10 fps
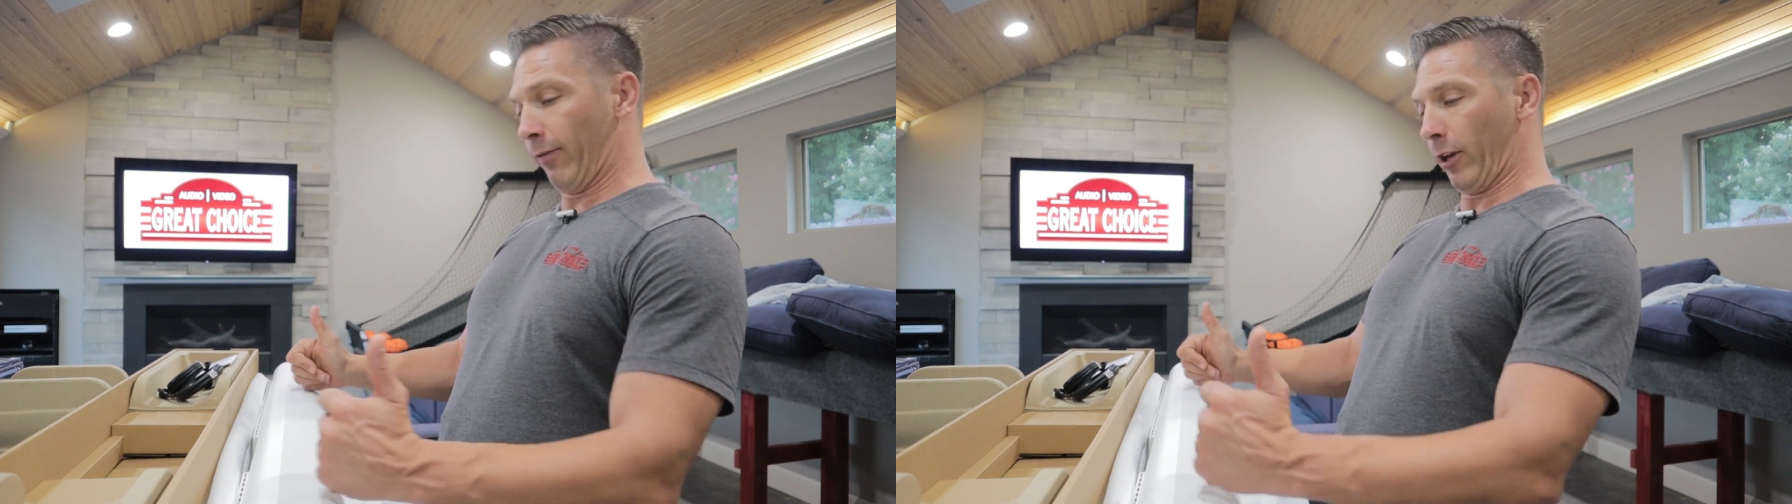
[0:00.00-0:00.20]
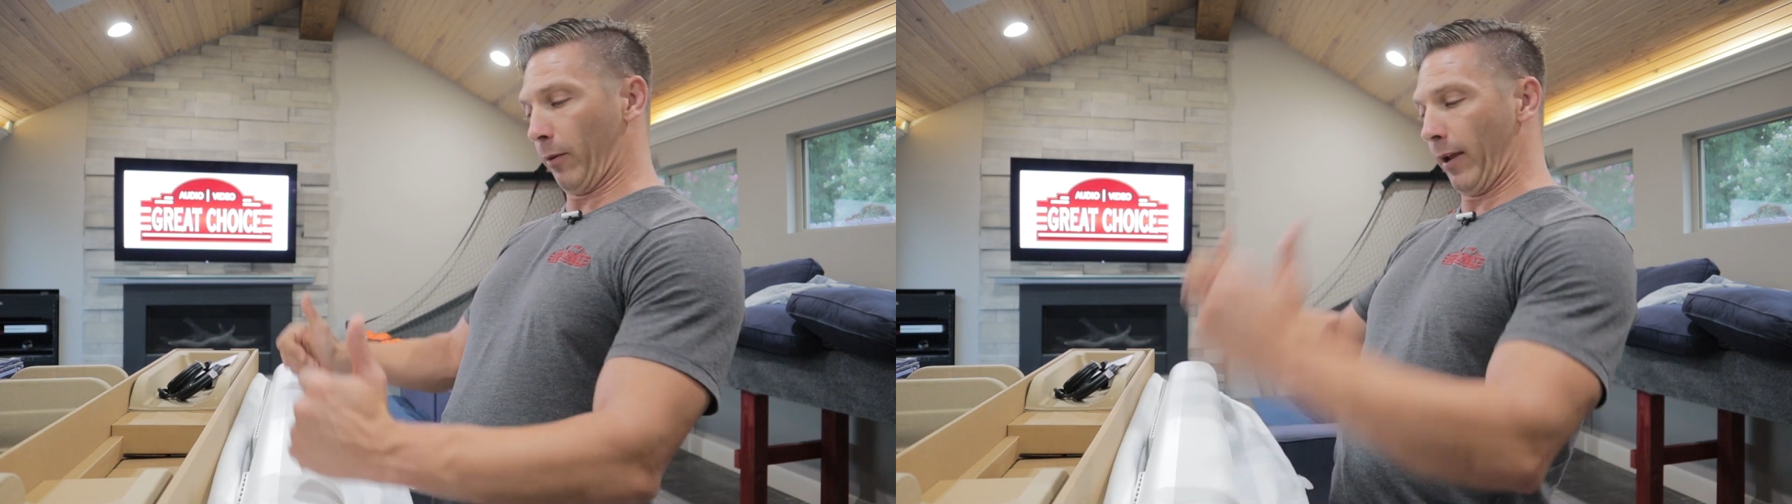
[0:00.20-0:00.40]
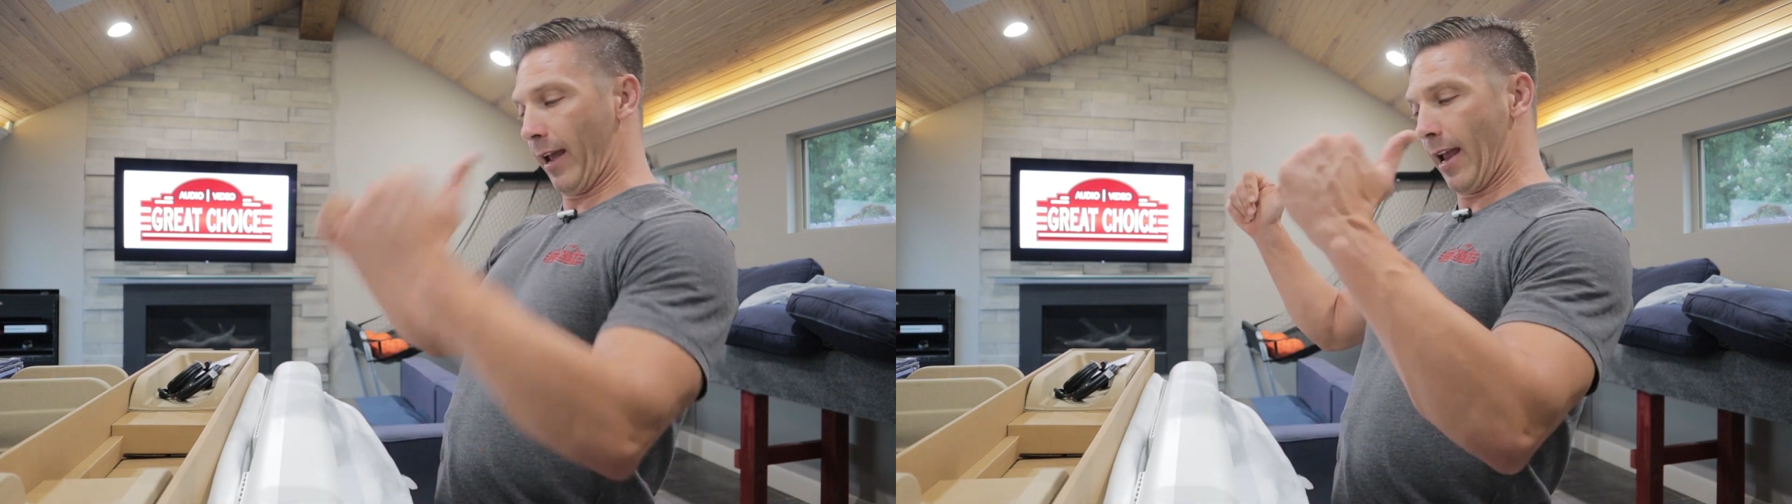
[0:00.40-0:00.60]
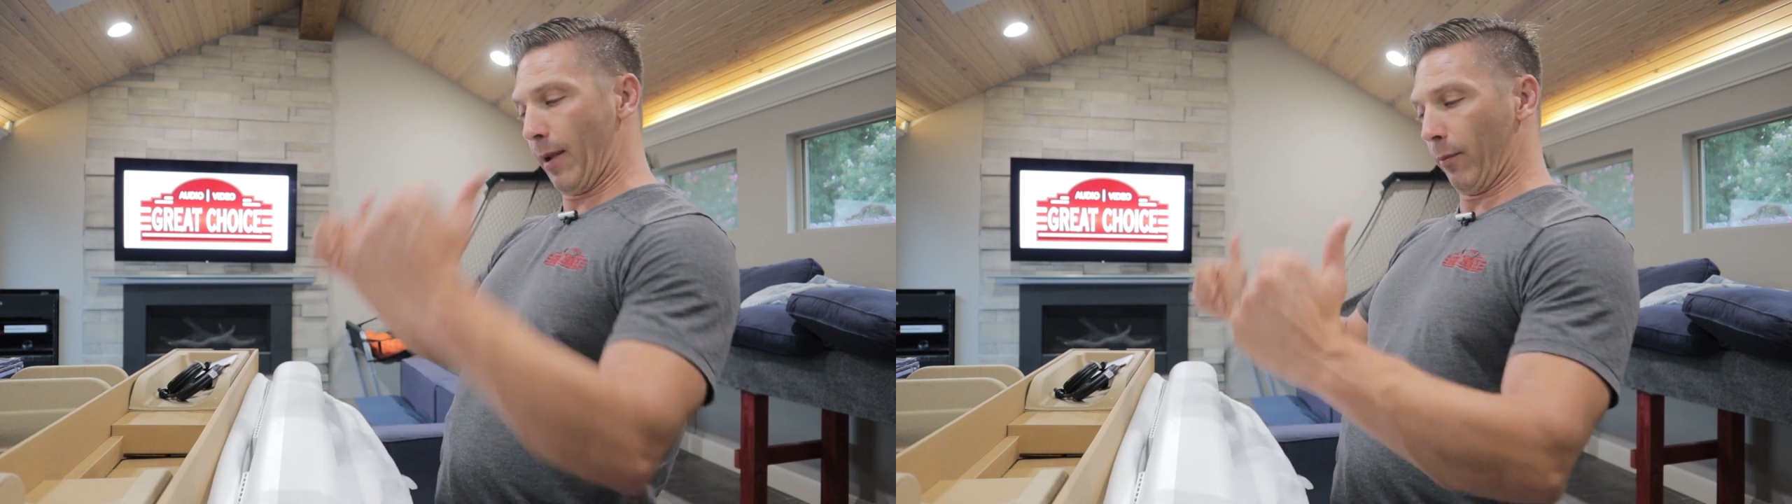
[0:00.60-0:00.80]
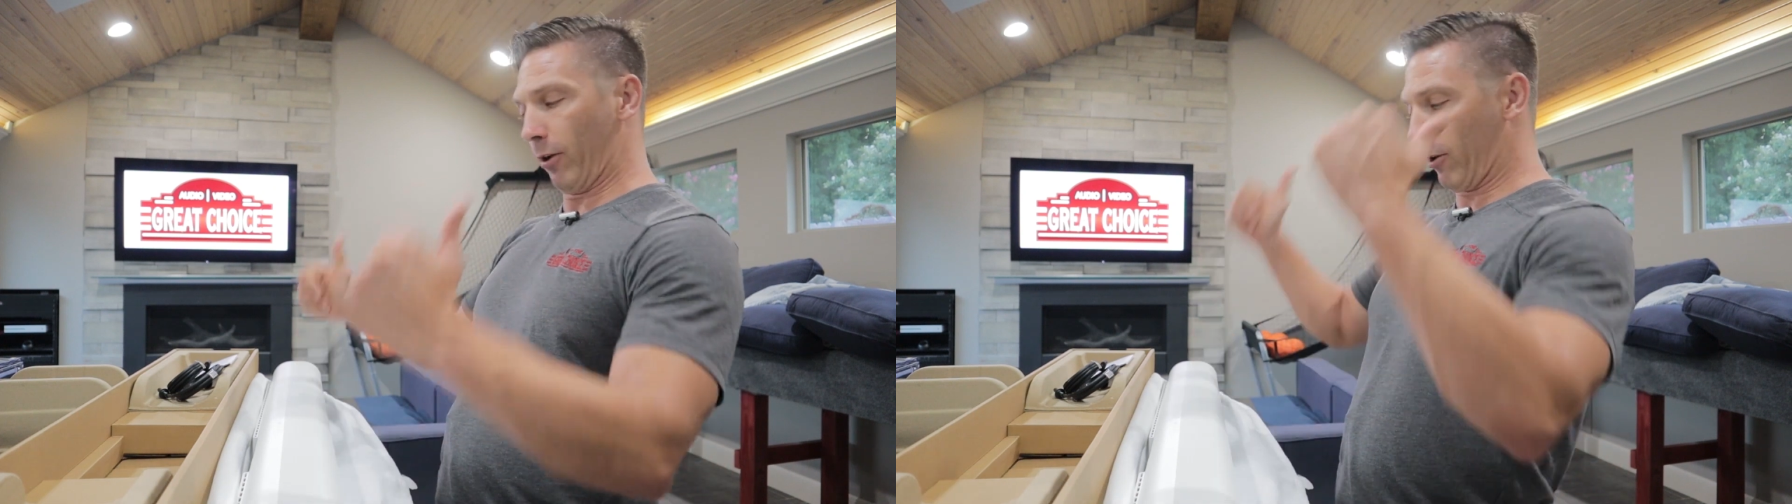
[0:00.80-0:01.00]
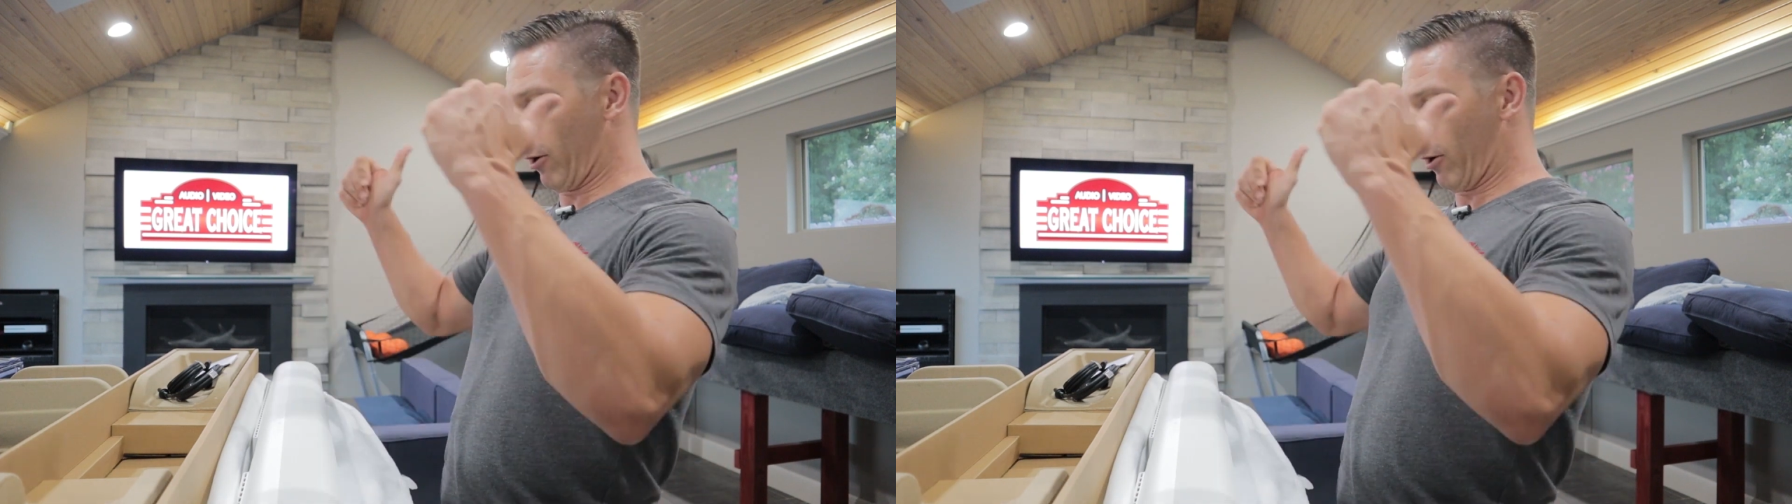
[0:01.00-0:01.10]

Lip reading: that are be aimed